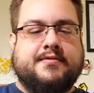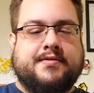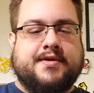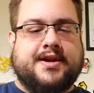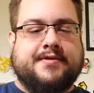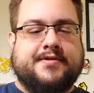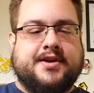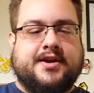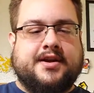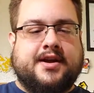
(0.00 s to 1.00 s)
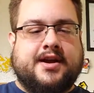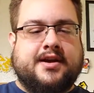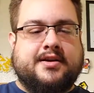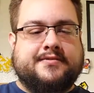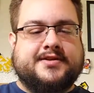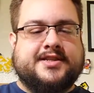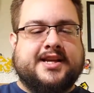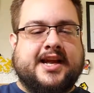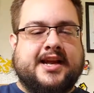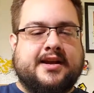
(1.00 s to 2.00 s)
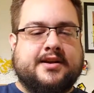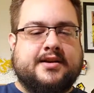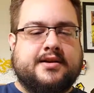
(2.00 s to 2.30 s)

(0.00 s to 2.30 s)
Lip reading: We want to give it a lot of slack